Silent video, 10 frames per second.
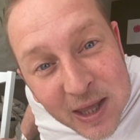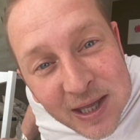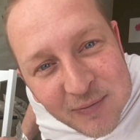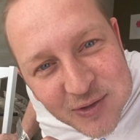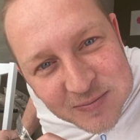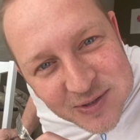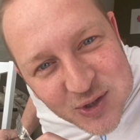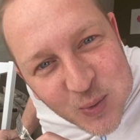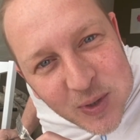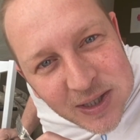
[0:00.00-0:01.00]
Give you some
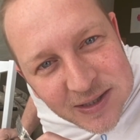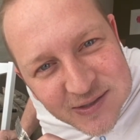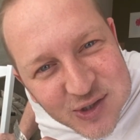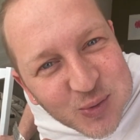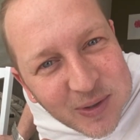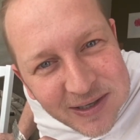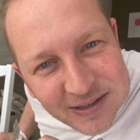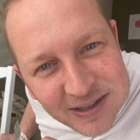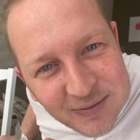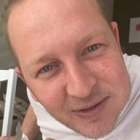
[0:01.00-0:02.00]
sweet,
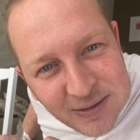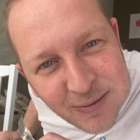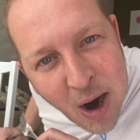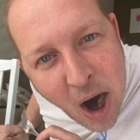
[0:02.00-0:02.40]
sweet living.